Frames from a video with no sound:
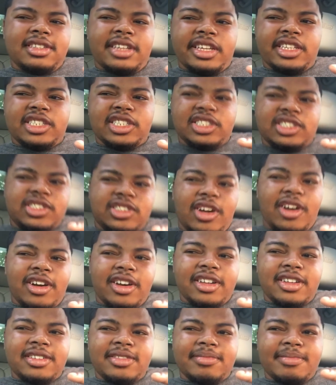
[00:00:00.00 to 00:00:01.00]
it just
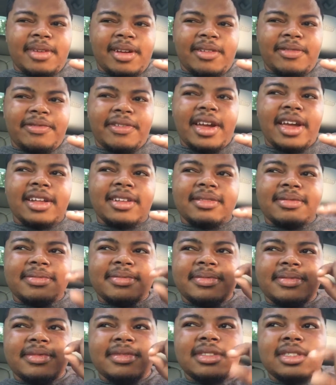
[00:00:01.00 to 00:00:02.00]
started, matter of fact.
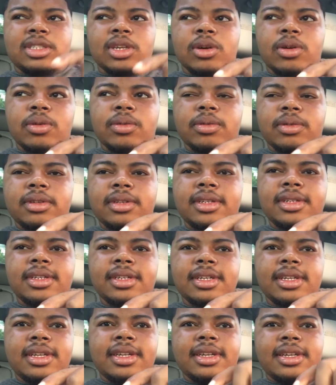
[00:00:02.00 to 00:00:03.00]
So
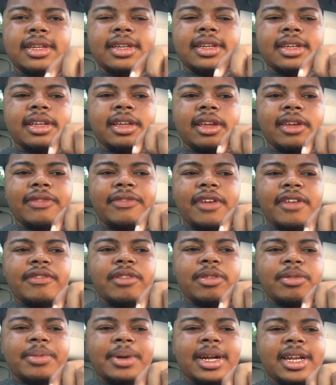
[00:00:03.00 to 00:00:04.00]
if
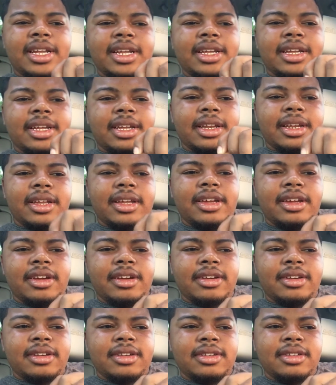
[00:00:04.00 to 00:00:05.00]
everybody can
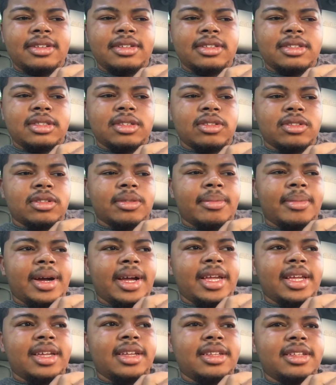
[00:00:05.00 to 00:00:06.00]
hear through the
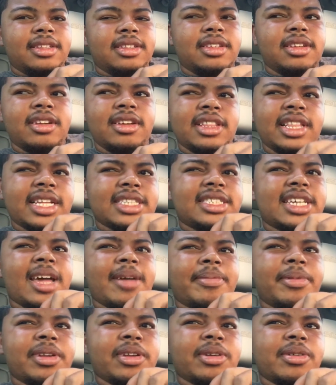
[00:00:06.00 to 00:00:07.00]
mic, you hear that
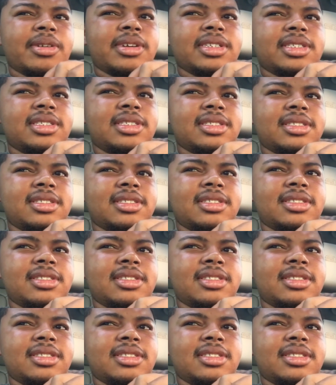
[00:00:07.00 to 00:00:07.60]
tapping noise?